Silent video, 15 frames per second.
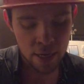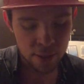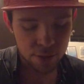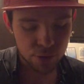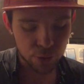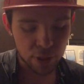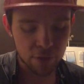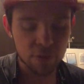
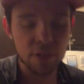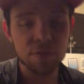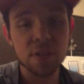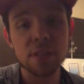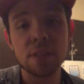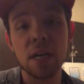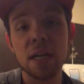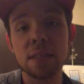So even if
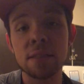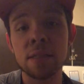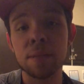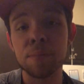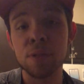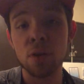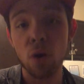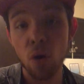this guy
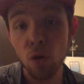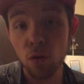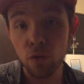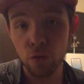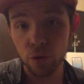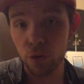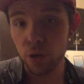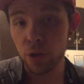tips
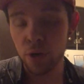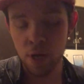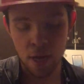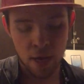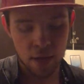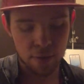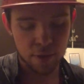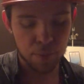over,
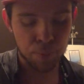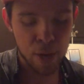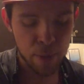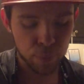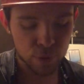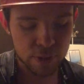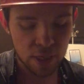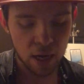the
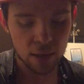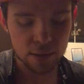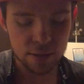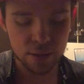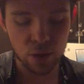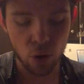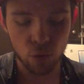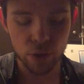paper towel is
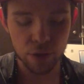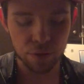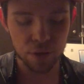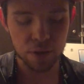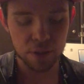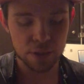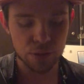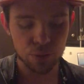the only
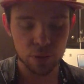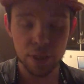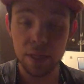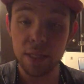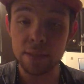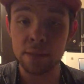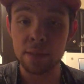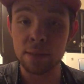thing that's really
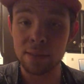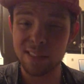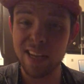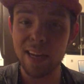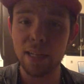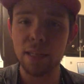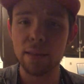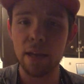like
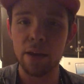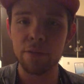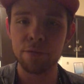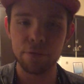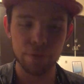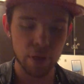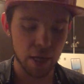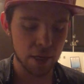sustaining that
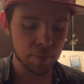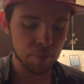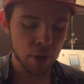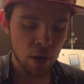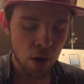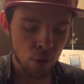flame.